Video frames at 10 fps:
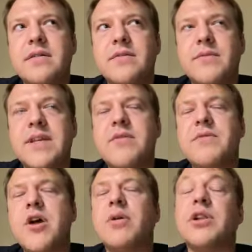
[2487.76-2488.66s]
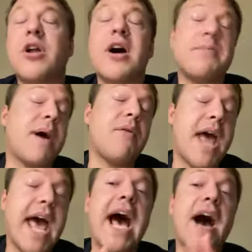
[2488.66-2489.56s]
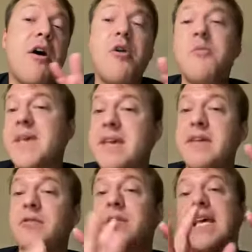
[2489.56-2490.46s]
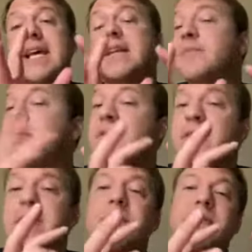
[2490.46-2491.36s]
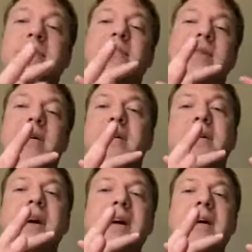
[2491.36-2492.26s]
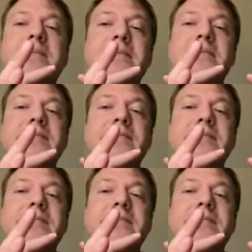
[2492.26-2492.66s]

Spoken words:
we don't know a lot about how Pure Land Buddhism um,